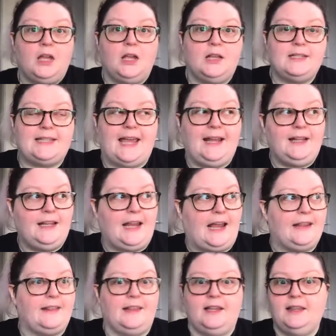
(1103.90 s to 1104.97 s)
sadly, I
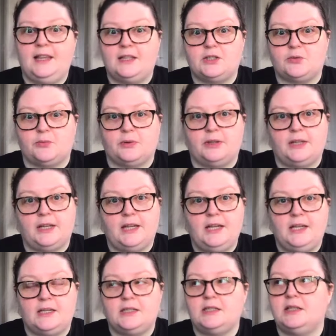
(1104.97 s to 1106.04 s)
think that's really
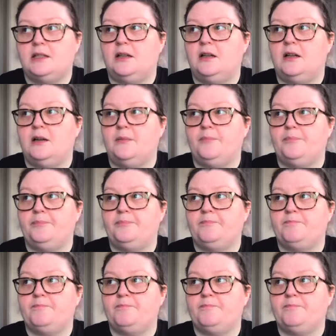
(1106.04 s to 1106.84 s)
it. Um,